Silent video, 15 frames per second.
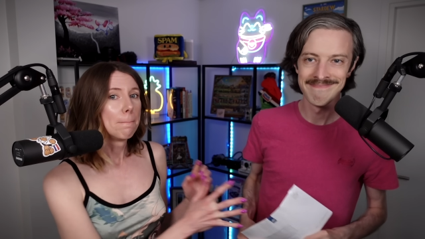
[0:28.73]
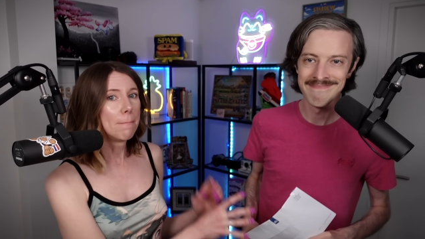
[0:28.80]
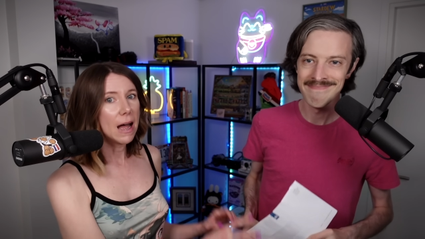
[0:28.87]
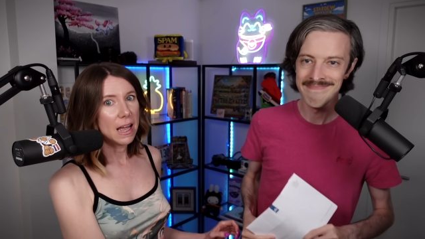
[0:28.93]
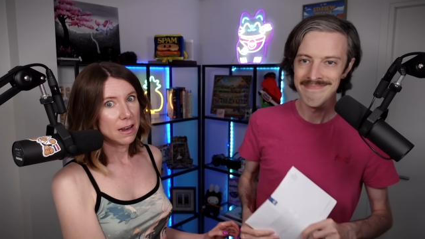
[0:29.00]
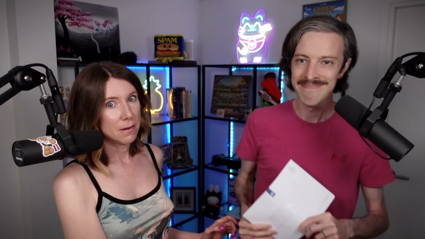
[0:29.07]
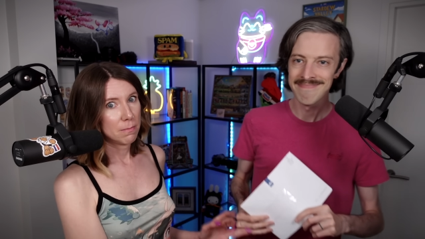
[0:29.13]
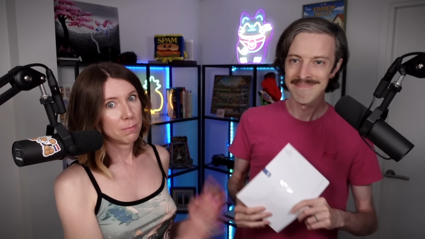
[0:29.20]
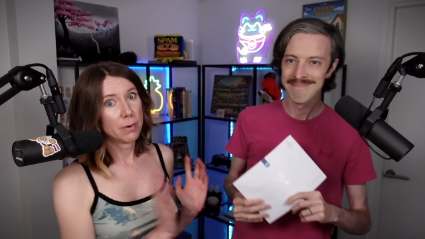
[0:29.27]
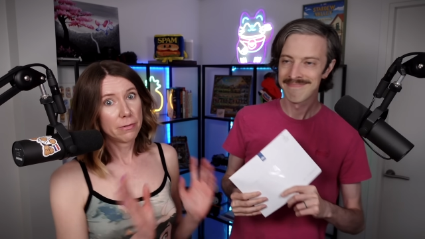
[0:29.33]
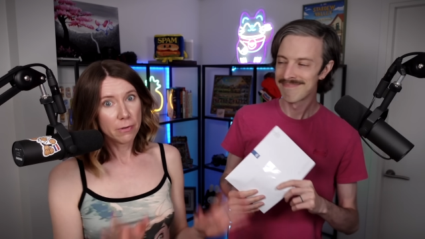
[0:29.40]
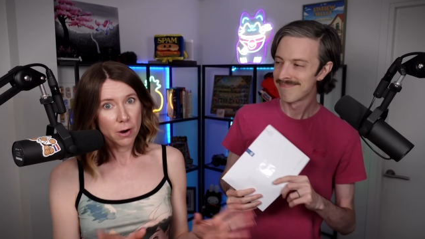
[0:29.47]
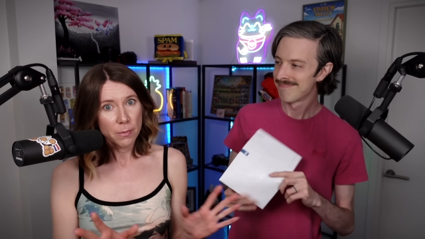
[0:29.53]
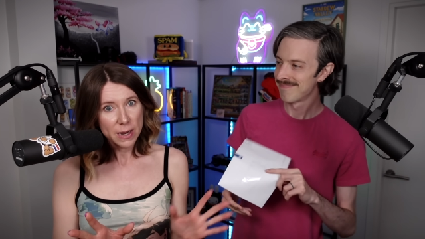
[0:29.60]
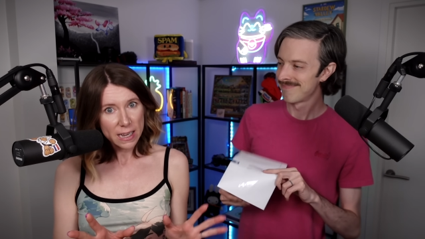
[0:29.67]
Speaker 1: But
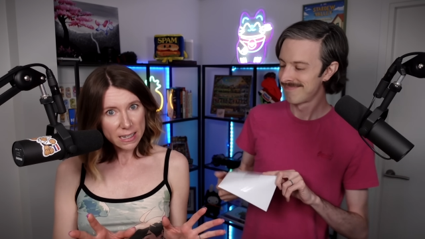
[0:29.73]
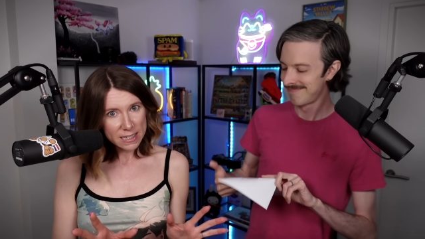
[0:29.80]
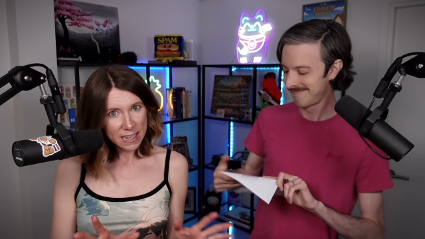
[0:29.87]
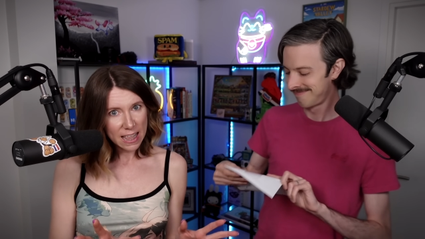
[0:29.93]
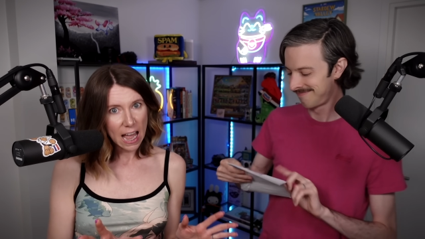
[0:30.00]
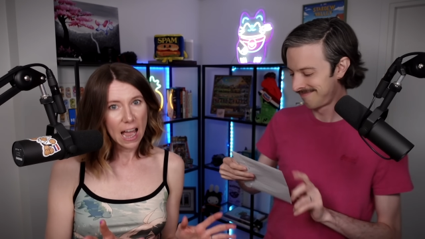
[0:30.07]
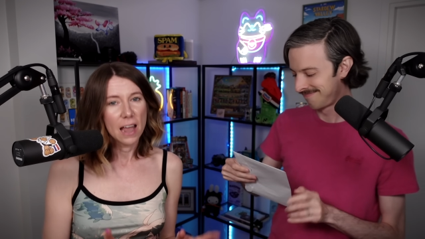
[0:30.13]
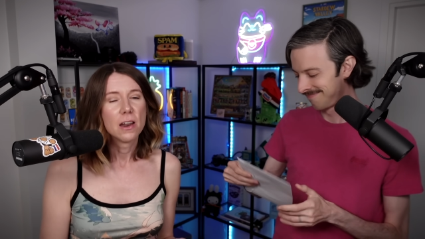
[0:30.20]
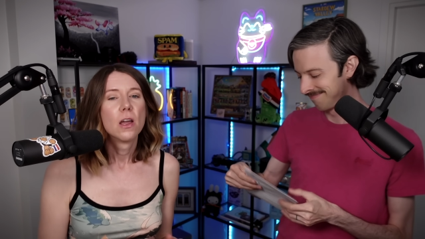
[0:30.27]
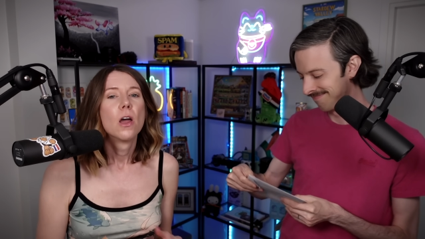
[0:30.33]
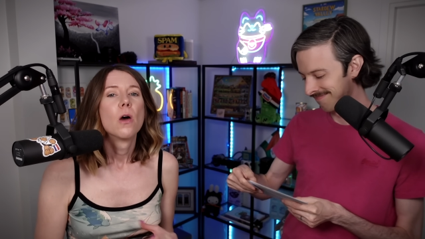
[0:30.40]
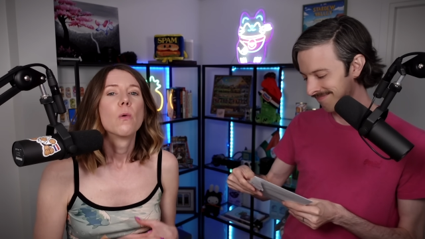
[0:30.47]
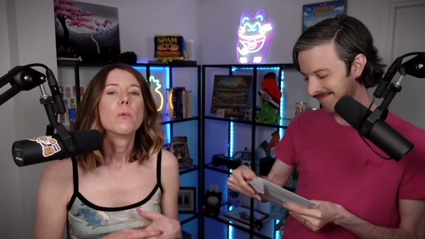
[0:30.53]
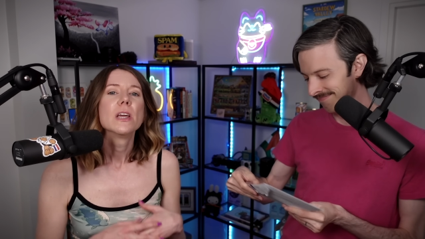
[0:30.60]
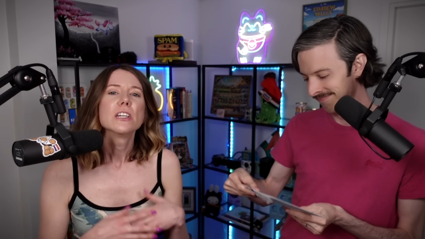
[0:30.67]
before we get to that,
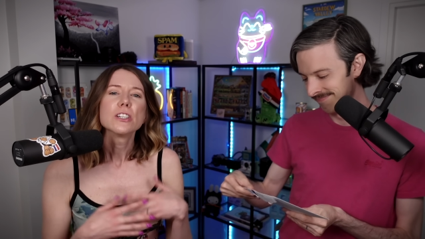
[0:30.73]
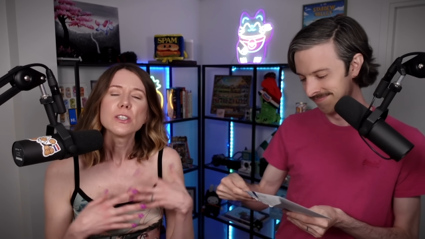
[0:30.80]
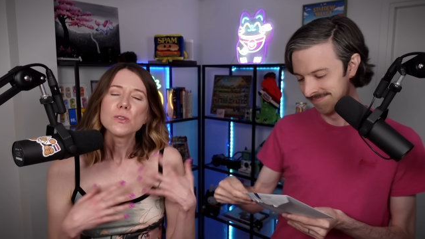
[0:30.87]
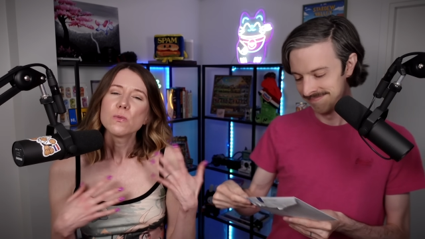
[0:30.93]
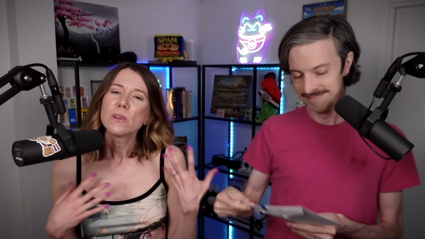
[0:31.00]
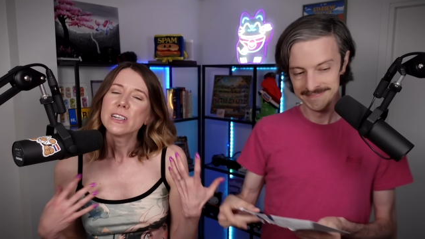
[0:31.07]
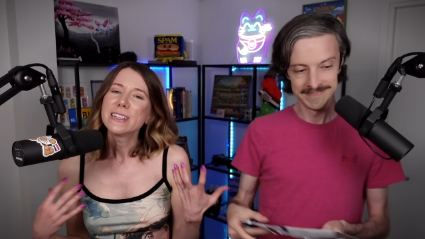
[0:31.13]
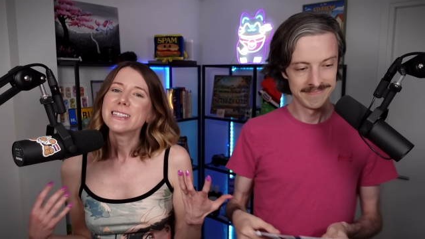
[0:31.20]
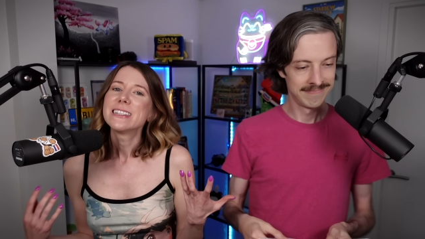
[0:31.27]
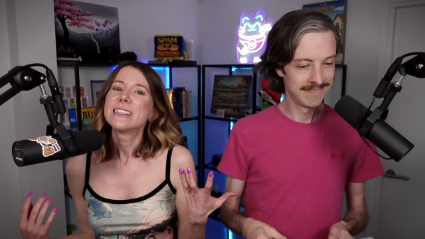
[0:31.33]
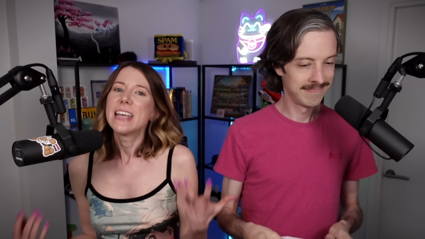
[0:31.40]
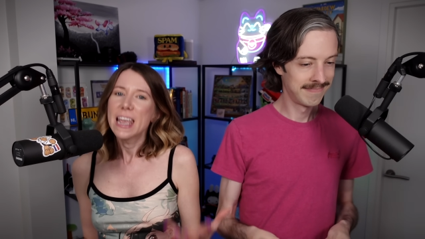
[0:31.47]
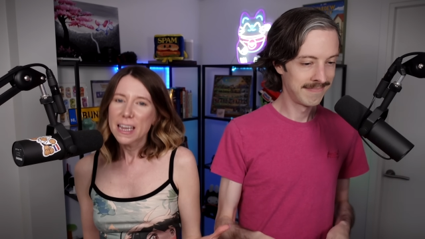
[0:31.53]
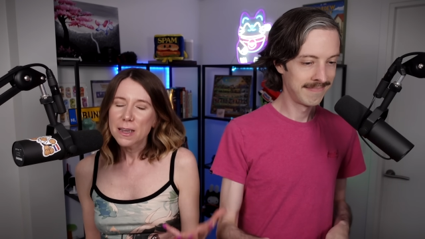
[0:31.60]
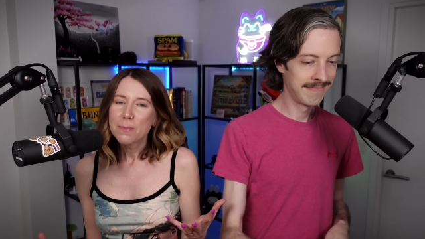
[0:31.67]
we just wanted to
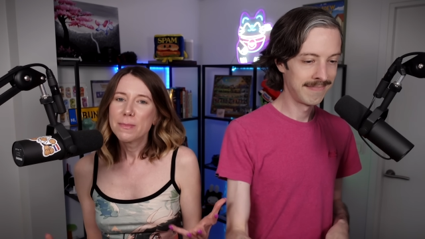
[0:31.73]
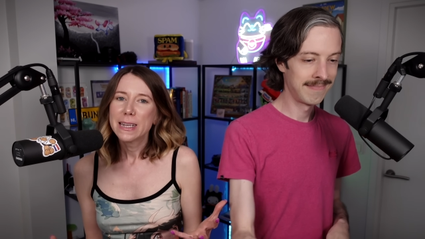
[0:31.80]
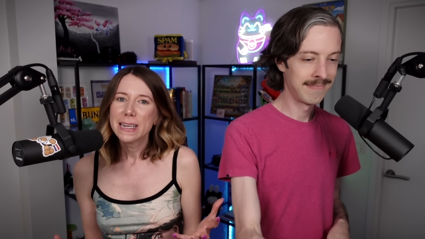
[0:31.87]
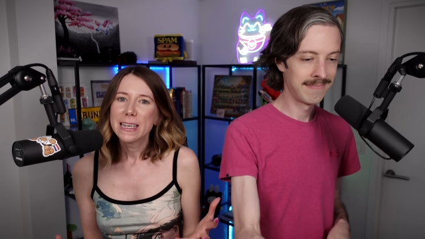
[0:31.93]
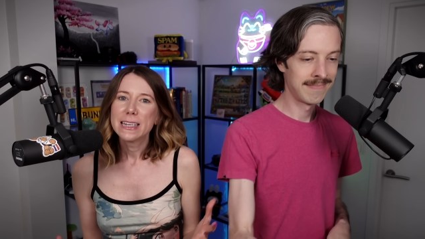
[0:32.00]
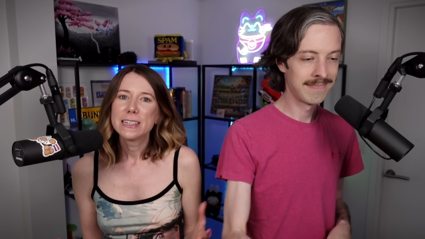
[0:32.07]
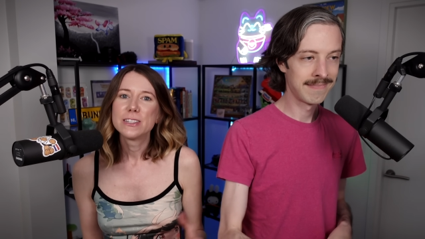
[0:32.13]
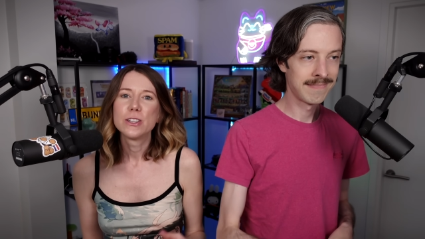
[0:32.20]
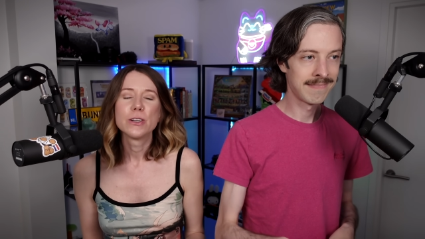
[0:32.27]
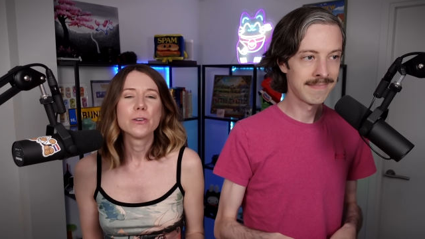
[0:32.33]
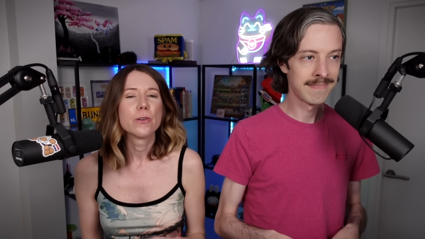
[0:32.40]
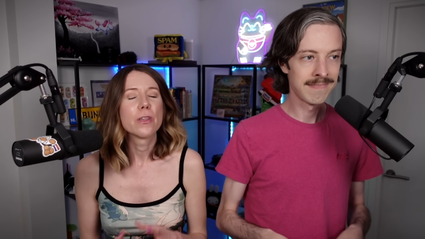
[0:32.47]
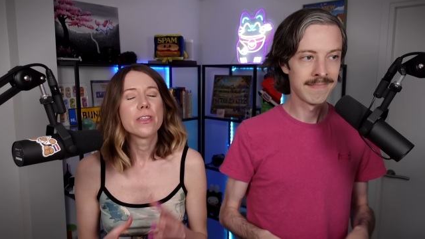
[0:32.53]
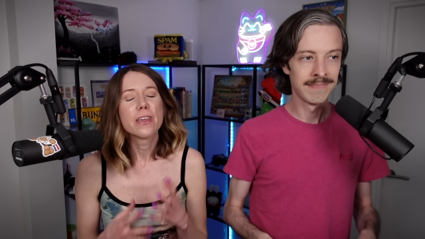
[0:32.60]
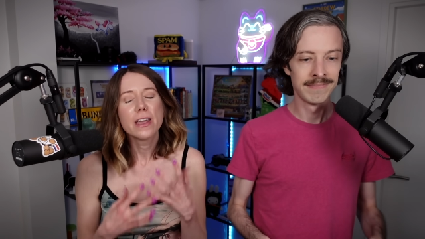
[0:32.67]
take a minute
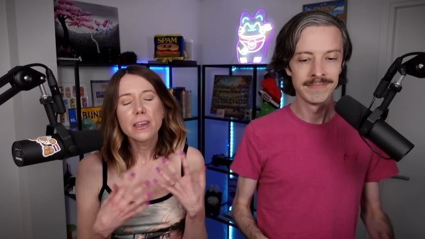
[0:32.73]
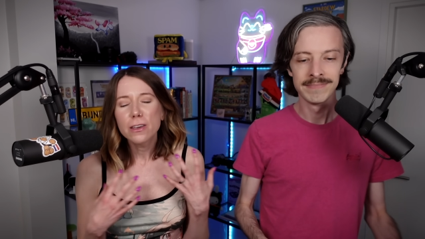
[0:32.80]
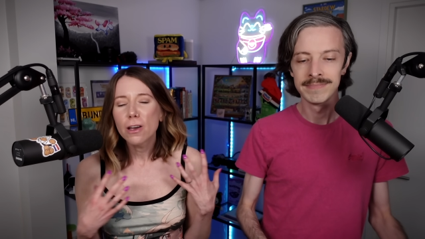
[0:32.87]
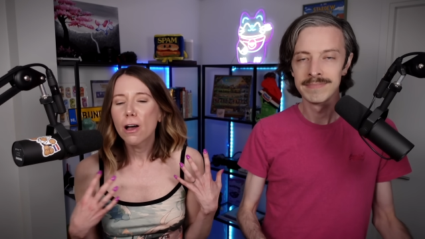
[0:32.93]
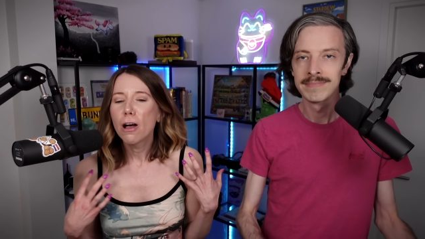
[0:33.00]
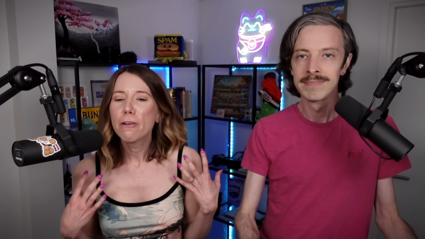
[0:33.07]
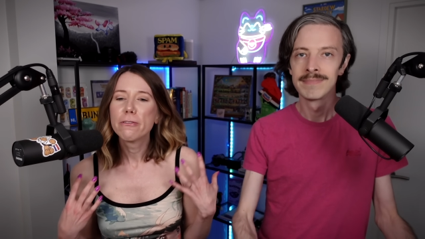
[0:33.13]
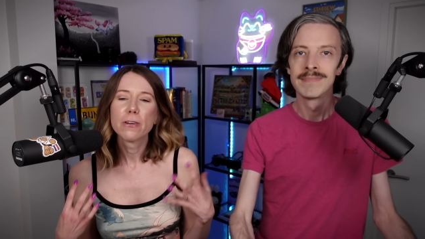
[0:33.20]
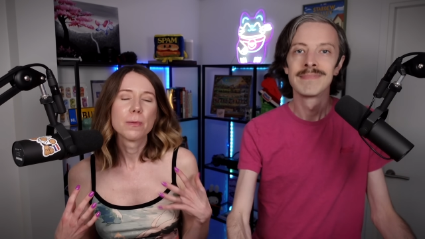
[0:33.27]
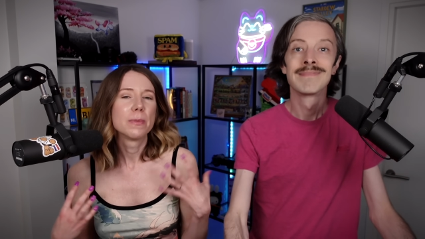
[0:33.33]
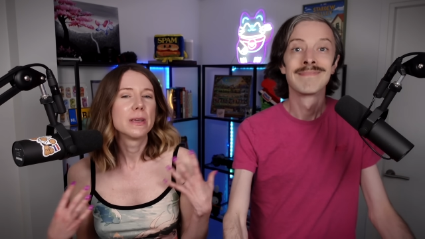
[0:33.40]
to thank y'all for